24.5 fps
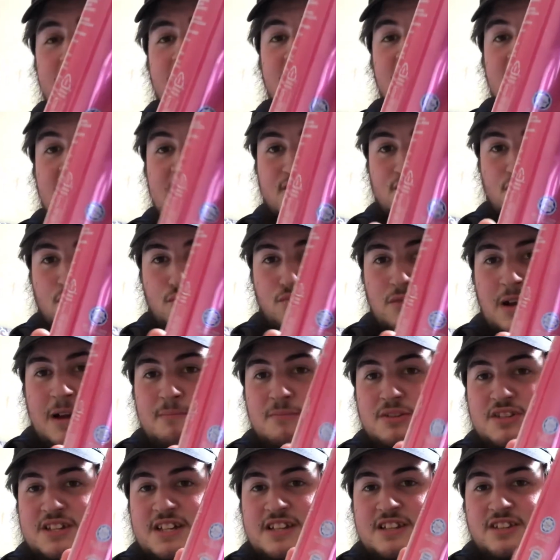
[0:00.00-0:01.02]
guess, to
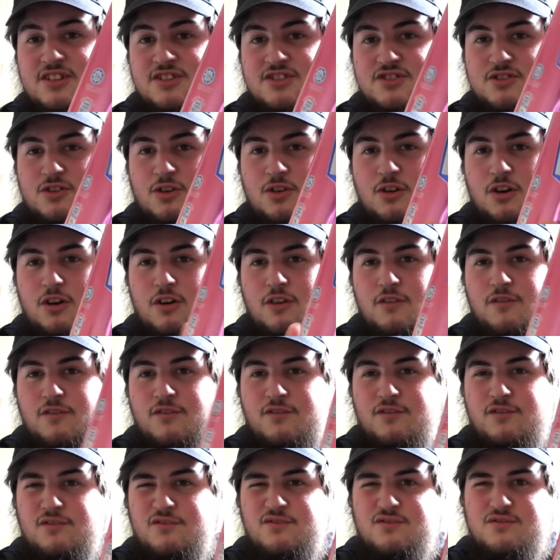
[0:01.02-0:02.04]
represent the sort of
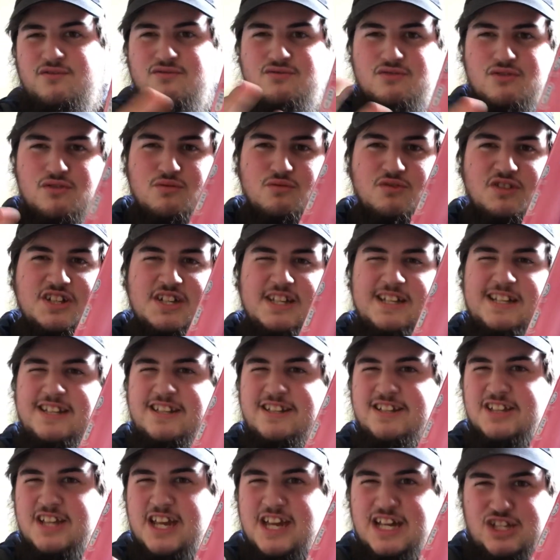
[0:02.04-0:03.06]
fruity
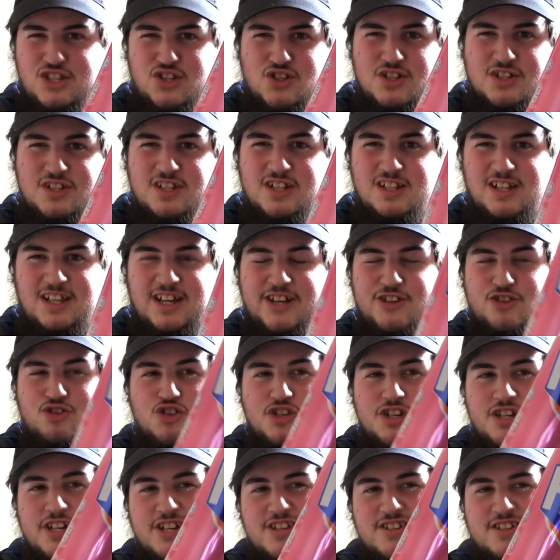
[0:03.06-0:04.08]
nature that
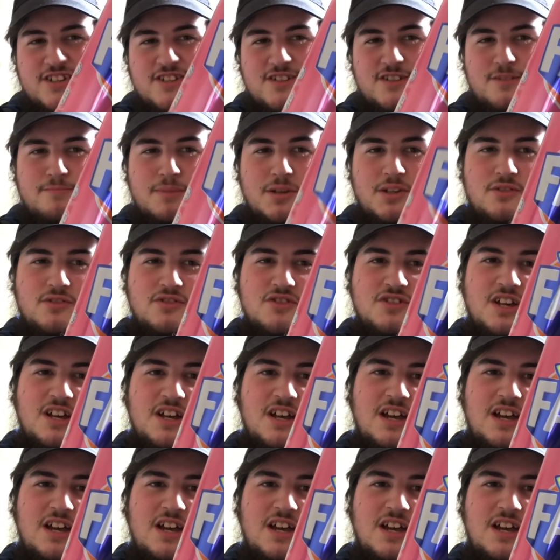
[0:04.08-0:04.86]
lychee is, I suppose.